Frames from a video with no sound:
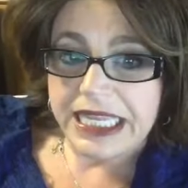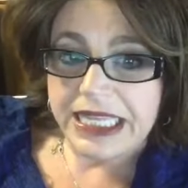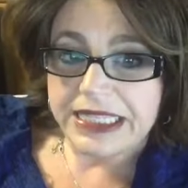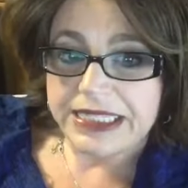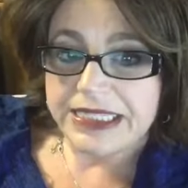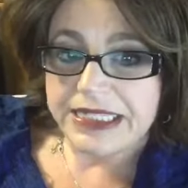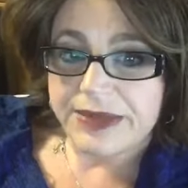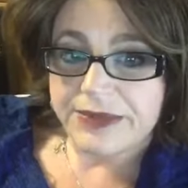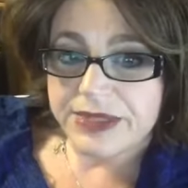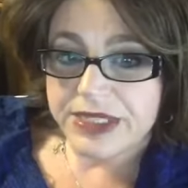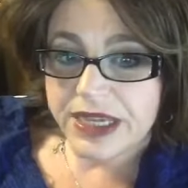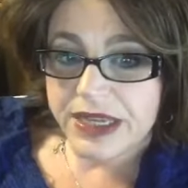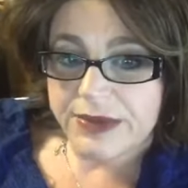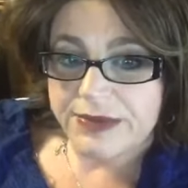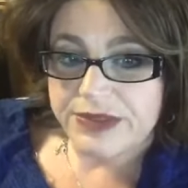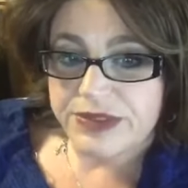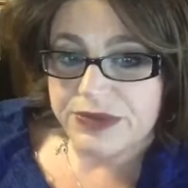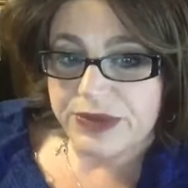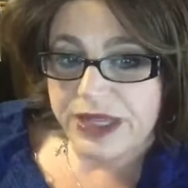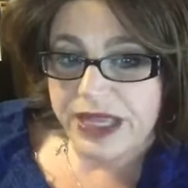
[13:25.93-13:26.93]

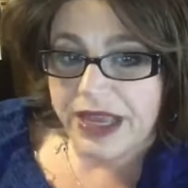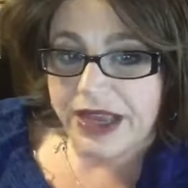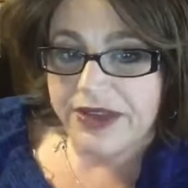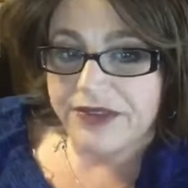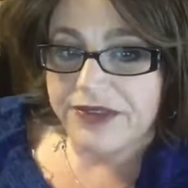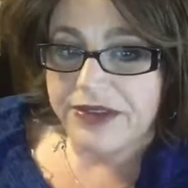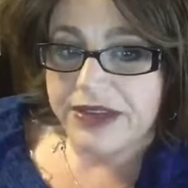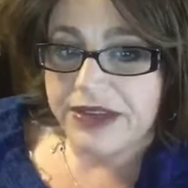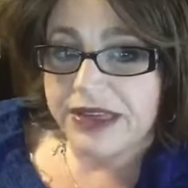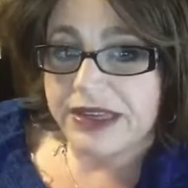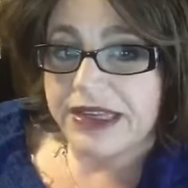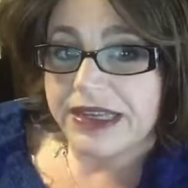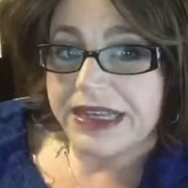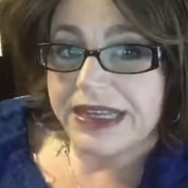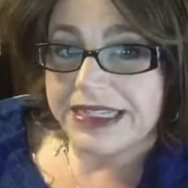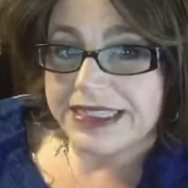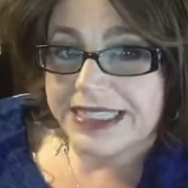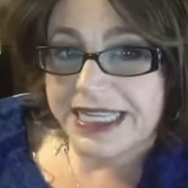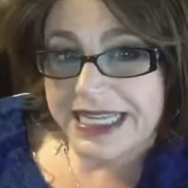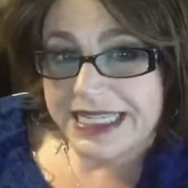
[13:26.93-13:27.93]
Sometimes we have a
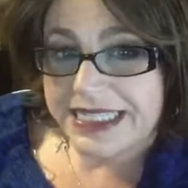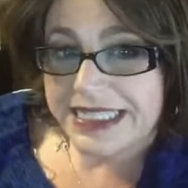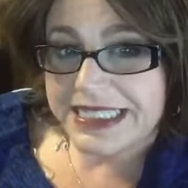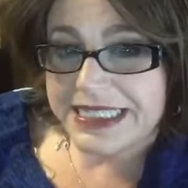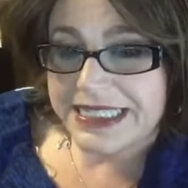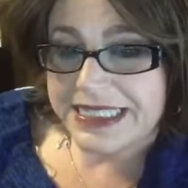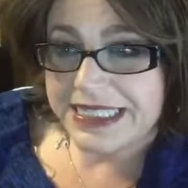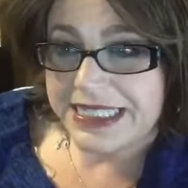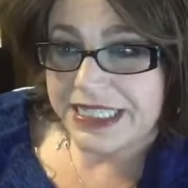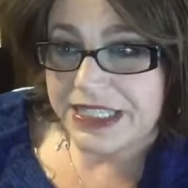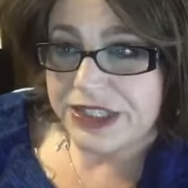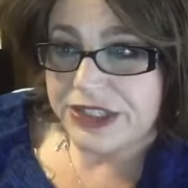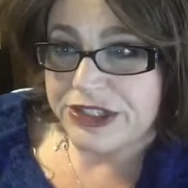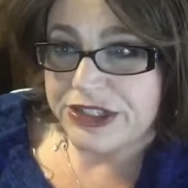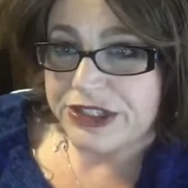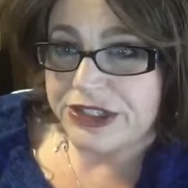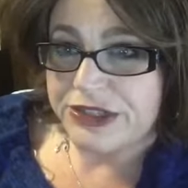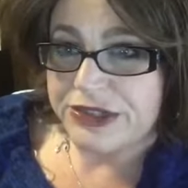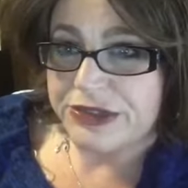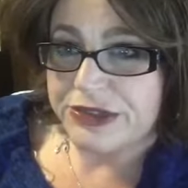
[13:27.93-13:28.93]
tendency
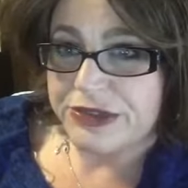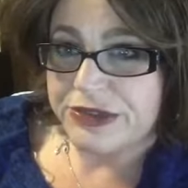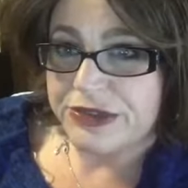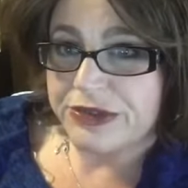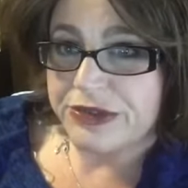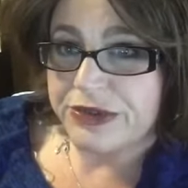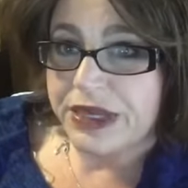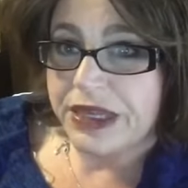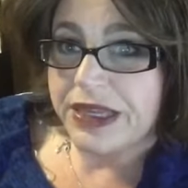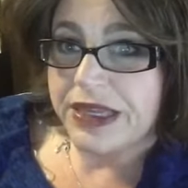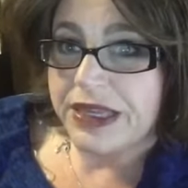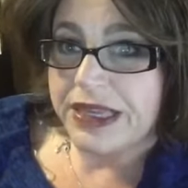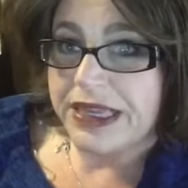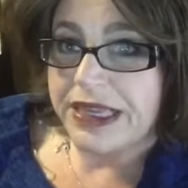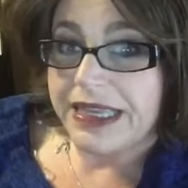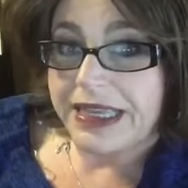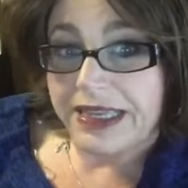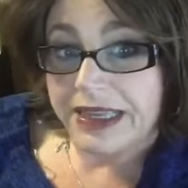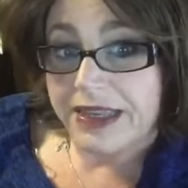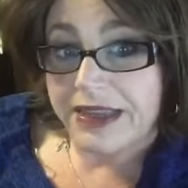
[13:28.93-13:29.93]
to
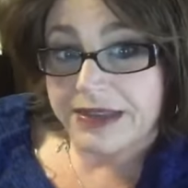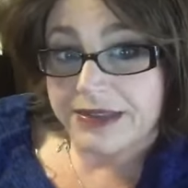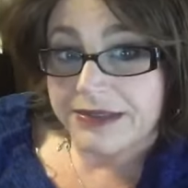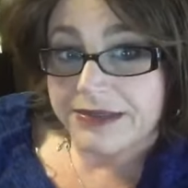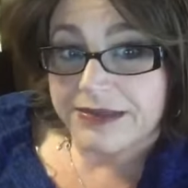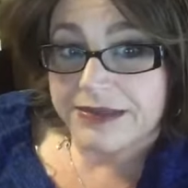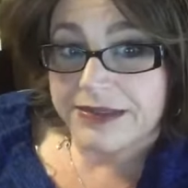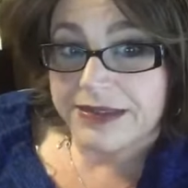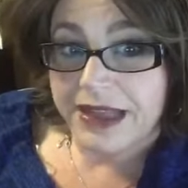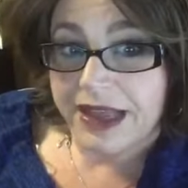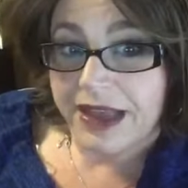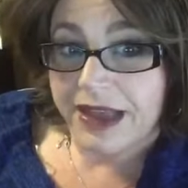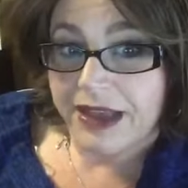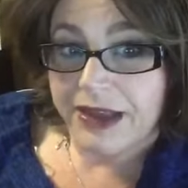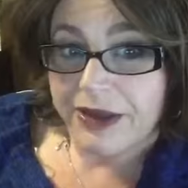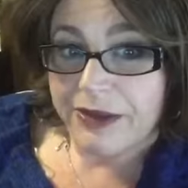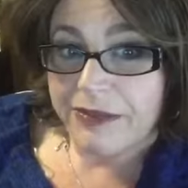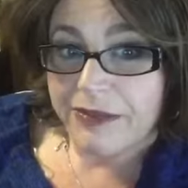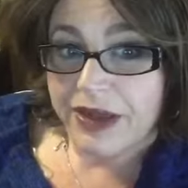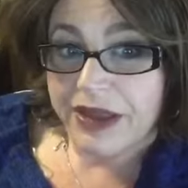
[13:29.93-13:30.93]
eat
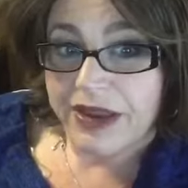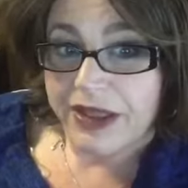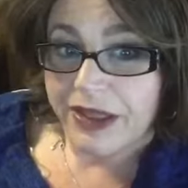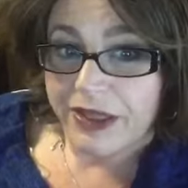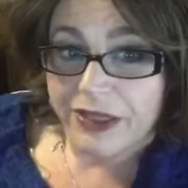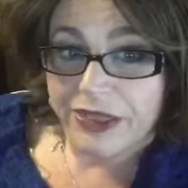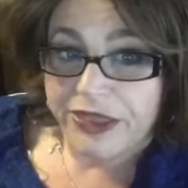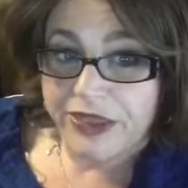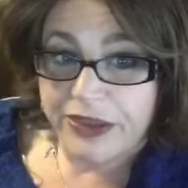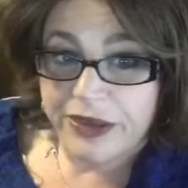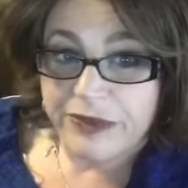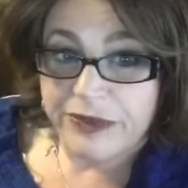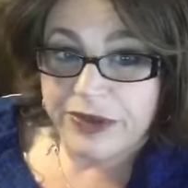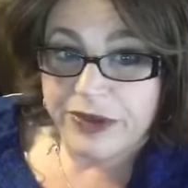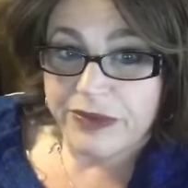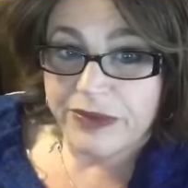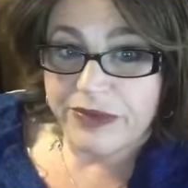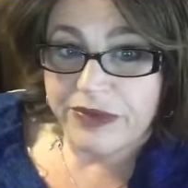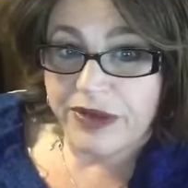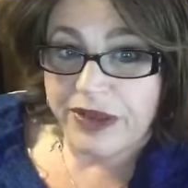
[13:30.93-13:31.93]
unhealthy
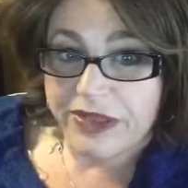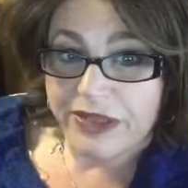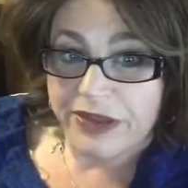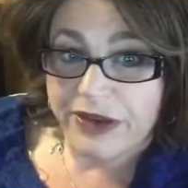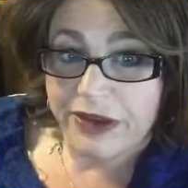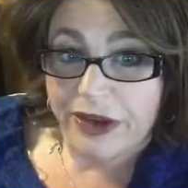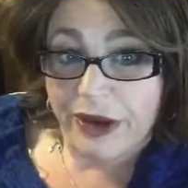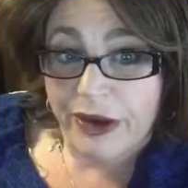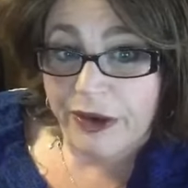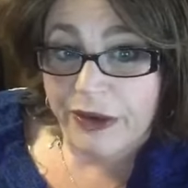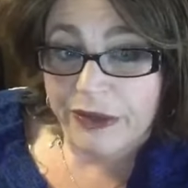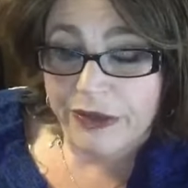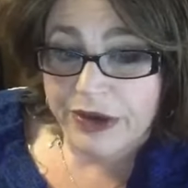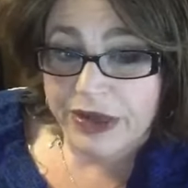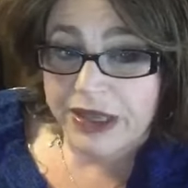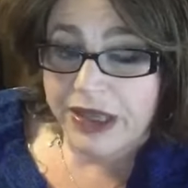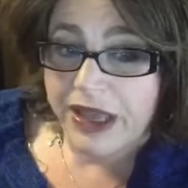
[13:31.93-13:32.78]
when we're on the go.